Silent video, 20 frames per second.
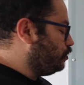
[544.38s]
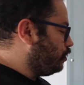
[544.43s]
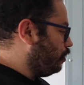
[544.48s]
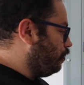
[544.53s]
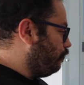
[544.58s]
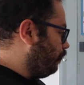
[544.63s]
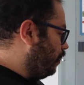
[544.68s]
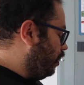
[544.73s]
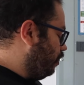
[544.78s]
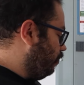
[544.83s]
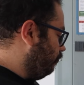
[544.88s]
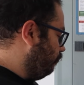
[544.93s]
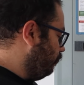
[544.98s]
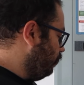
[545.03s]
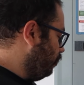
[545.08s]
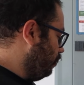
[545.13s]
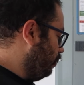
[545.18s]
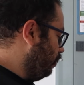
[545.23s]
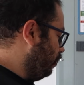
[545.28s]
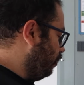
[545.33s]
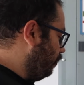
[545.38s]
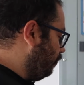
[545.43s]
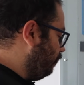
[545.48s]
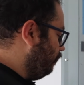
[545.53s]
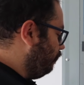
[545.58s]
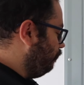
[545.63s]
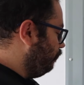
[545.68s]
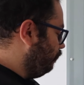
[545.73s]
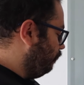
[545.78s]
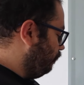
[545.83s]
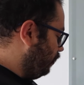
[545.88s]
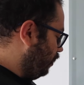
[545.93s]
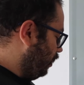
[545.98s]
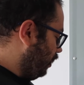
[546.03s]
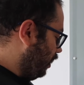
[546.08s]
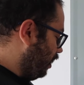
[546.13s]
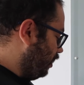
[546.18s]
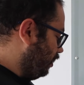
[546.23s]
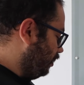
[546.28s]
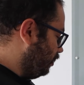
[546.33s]
terrified of
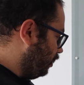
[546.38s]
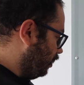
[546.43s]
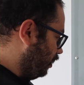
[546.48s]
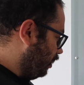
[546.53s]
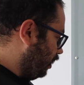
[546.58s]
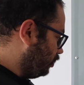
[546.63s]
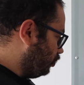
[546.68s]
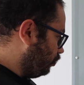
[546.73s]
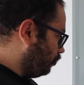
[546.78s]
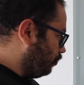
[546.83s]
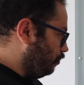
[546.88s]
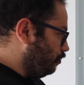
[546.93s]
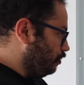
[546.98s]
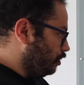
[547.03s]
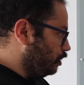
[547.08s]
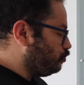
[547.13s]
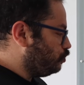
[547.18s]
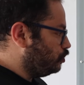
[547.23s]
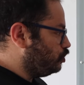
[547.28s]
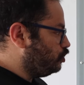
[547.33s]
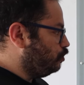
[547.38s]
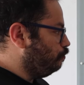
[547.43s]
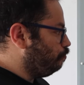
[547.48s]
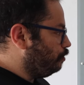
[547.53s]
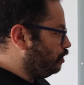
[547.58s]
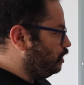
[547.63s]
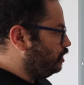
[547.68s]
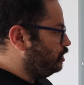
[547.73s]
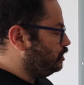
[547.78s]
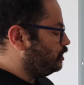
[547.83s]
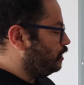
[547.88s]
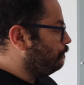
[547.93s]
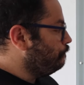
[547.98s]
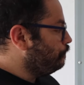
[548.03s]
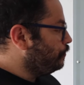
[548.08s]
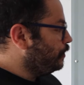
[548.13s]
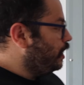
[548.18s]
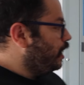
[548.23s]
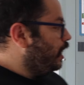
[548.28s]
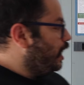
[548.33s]
anything electrical. This was super easy.
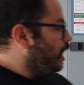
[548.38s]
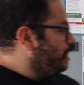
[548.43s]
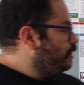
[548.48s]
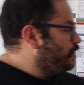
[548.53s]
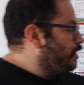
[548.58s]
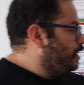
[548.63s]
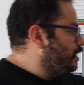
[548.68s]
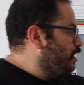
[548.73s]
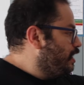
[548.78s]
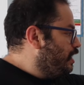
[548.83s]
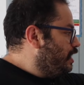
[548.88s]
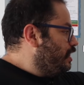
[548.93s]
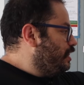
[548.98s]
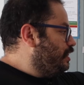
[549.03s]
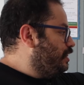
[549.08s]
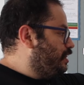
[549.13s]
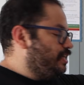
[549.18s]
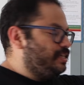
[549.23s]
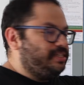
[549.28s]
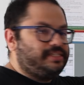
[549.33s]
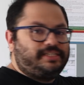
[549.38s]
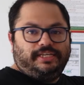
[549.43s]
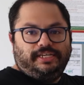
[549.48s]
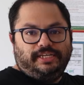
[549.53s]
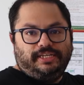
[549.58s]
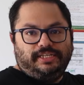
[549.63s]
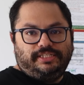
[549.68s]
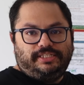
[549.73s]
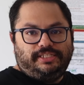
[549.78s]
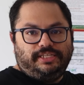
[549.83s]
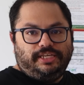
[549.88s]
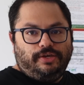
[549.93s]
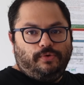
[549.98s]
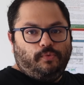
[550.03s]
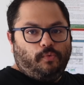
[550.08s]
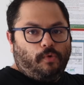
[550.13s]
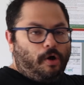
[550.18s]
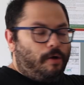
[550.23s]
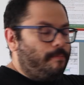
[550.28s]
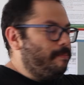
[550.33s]
And then this is the
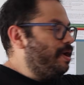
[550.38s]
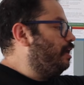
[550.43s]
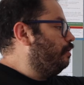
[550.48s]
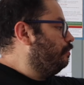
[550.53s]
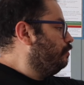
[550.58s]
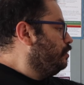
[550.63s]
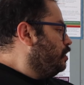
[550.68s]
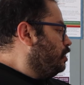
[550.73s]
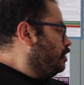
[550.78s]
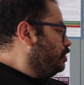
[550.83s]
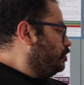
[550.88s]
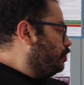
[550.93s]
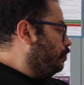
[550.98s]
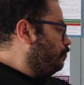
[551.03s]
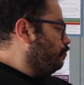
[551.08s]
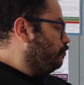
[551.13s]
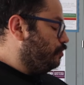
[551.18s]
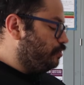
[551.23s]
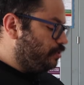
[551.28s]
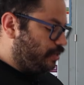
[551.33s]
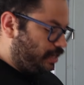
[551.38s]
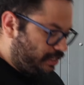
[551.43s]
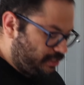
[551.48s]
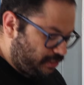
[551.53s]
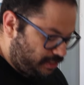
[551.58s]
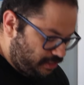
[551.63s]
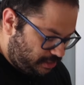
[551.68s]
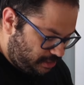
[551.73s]
wall mount. So you guys can